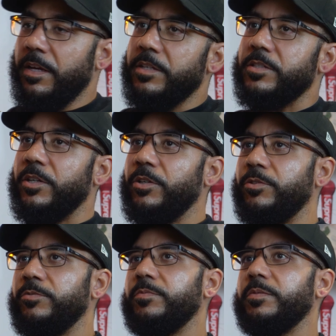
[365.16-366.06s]

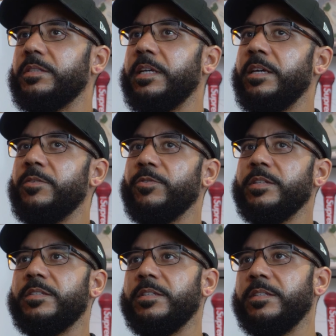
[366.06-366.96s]
So, say for
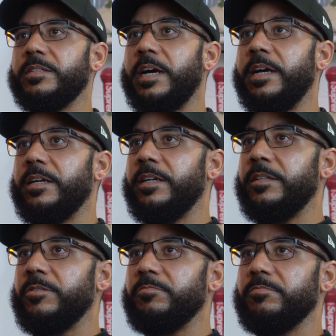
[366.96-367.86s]
instance, I
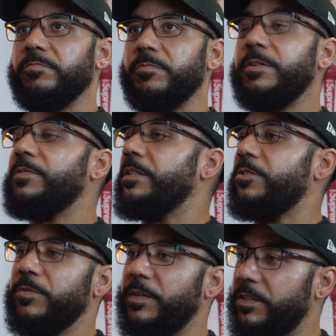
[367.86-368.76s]
earn
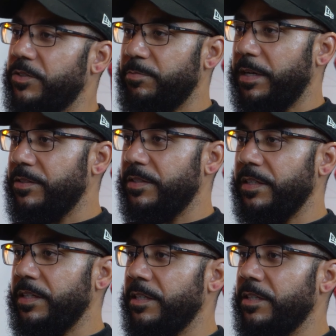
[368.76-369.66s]
£52,000 a
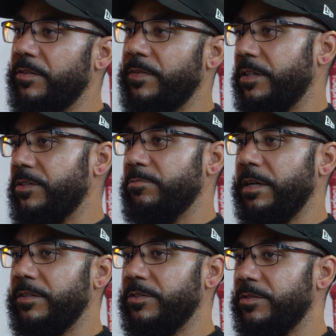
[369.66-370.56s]
year,
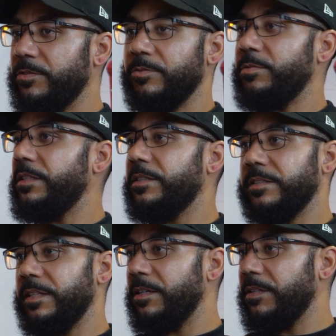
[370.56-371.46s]
£1,000 a week.
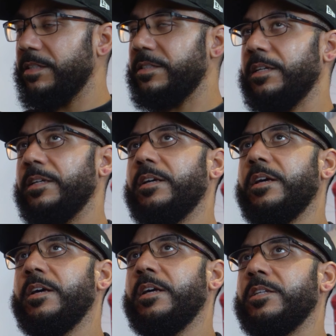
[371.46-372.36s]
Let's say,
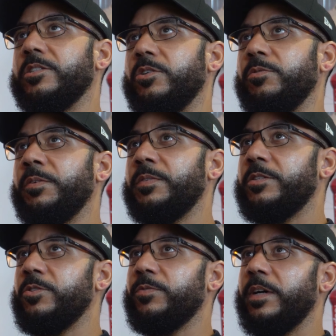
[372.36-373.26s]
so
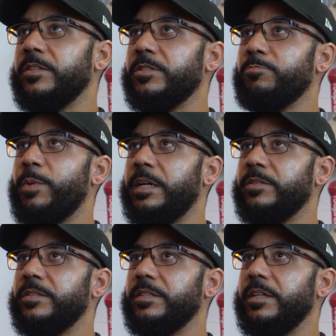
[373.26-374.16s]

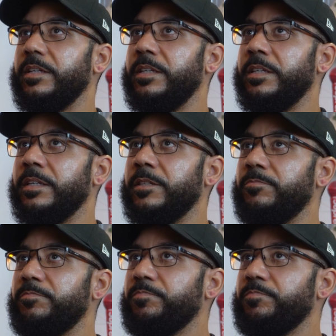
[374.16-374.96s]
£52,000 a year,